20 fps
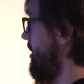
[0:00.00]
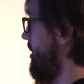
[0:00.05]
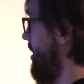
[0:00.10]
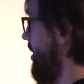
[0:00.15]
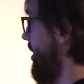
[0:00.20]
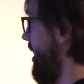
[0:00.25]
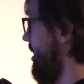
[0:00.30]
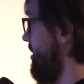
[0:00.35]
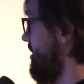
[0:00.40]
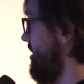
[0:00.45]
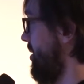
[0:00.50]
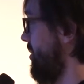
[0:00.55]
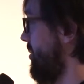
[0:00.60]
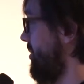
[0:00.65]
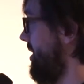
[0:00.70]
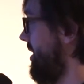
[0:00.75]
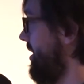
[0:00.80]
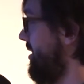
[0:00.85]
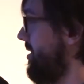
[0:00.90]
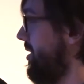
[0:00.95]
Okay, so
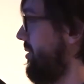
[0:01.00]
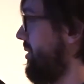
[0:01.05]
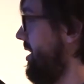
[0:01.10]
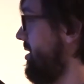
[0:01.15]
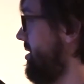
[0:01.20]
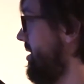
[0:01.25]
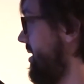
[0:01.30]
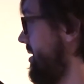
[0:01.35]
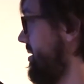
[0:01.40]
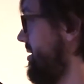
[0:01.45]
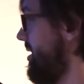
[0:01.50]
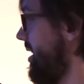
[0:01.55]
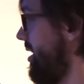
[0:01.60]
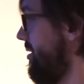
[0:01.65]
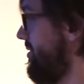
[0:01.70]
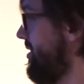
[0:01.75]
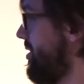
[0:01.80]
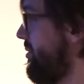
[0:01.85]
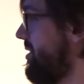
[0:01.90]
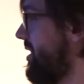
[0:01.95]
the integration
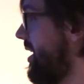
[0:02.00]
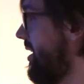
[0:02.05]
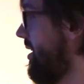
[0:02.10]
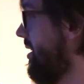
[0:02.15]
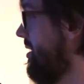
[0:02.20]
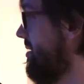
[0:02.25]
itself, so sending